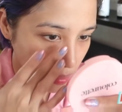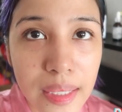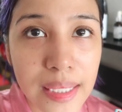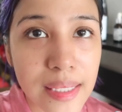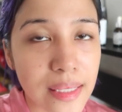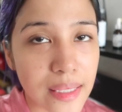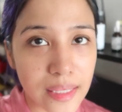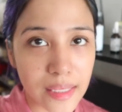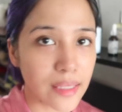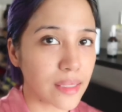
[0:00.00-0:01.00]
This
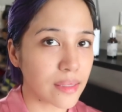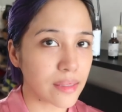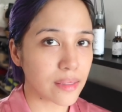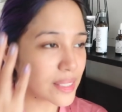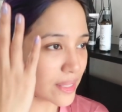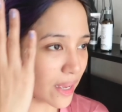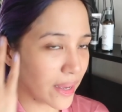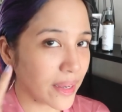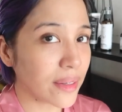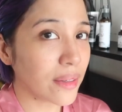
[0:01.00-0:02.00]
is the
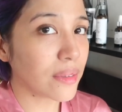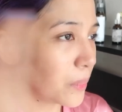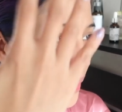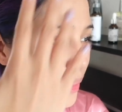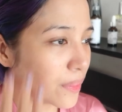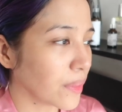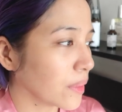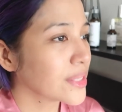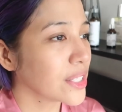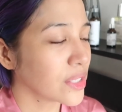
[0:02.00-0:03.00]
side with
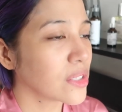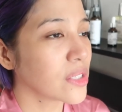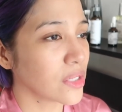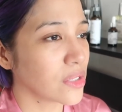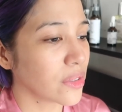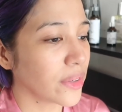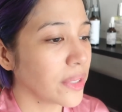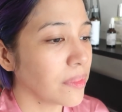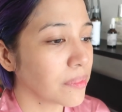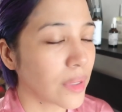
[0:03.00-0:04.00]
the tinted
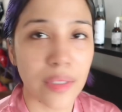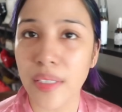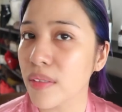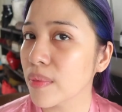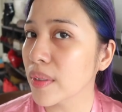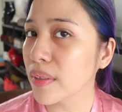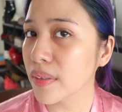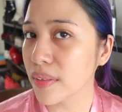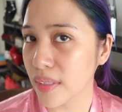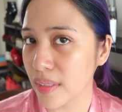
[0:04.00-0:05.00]
sunscreen. And this
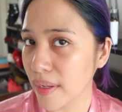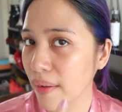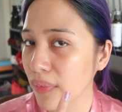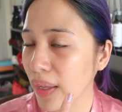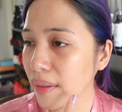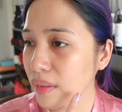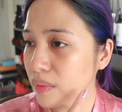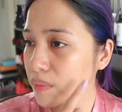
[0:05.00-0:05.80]
one doesn't have that.